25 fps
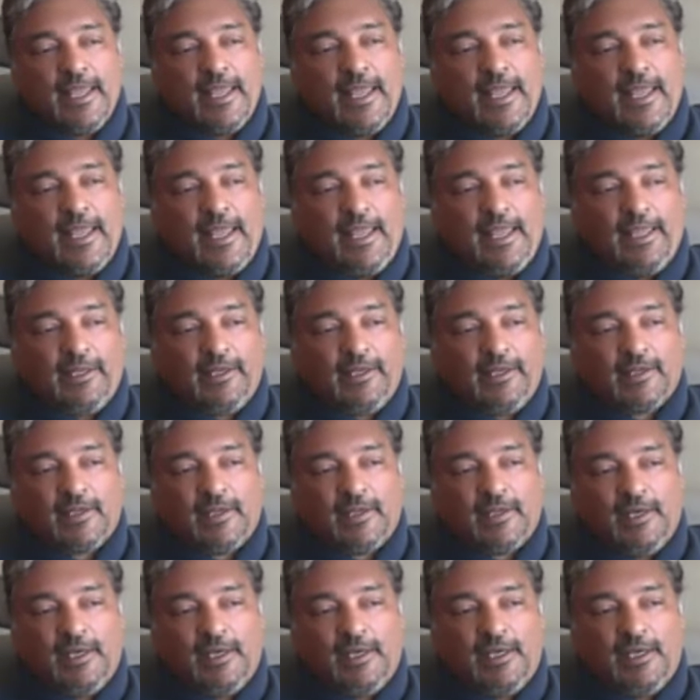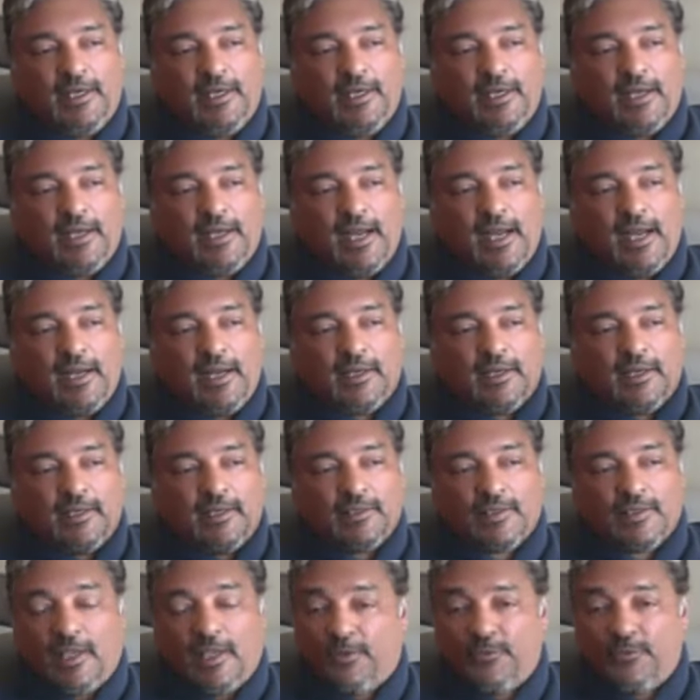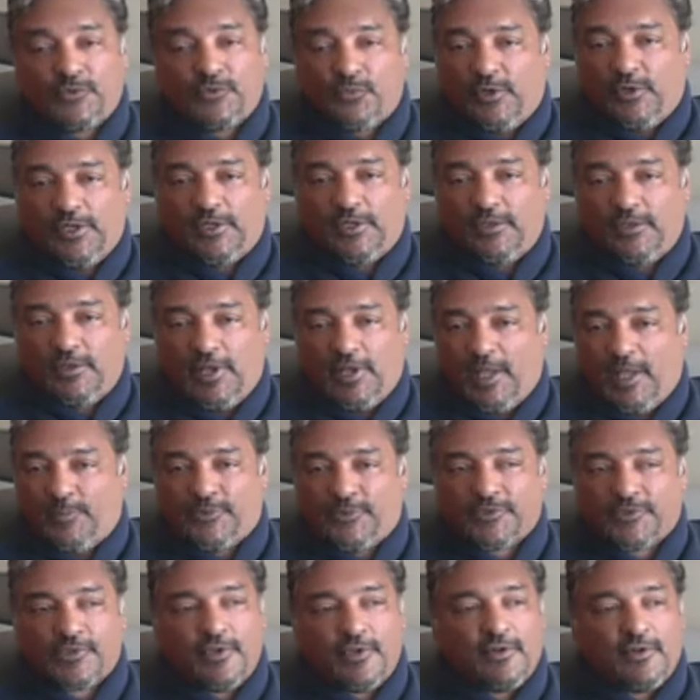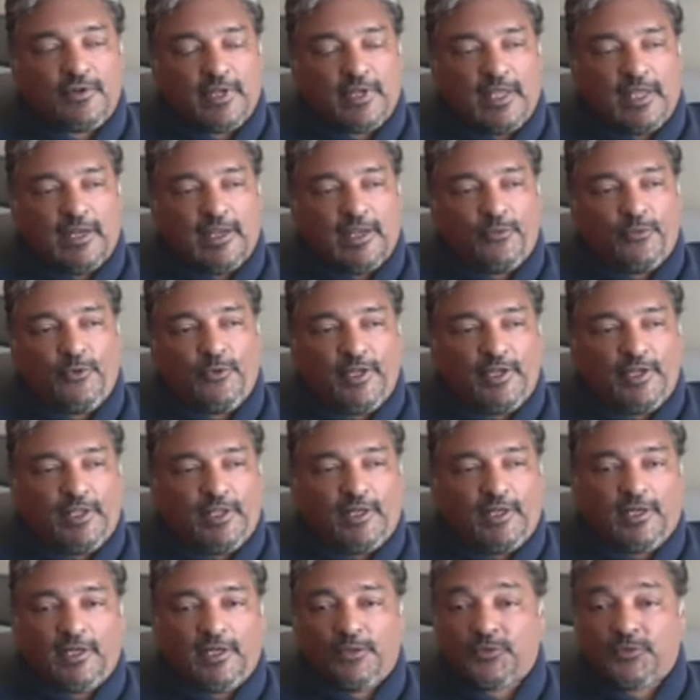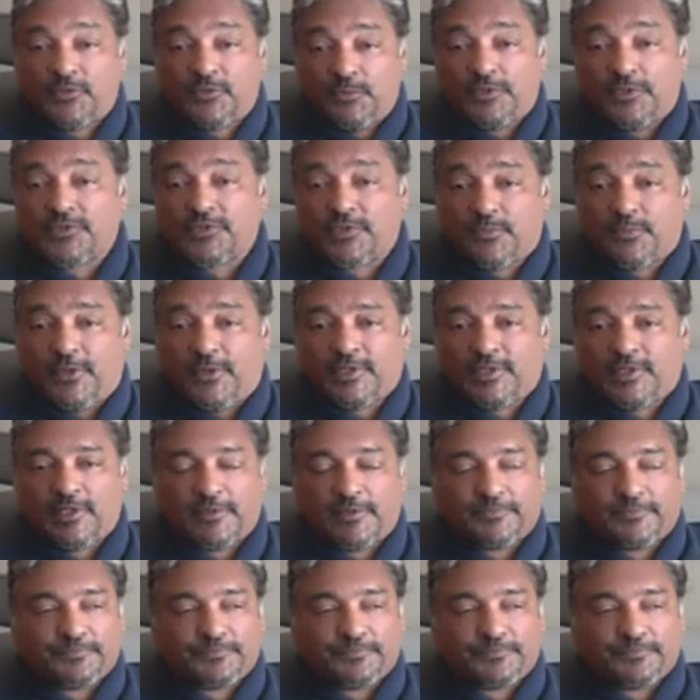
And it was one episode, and I went in and it was Mr. Mehta.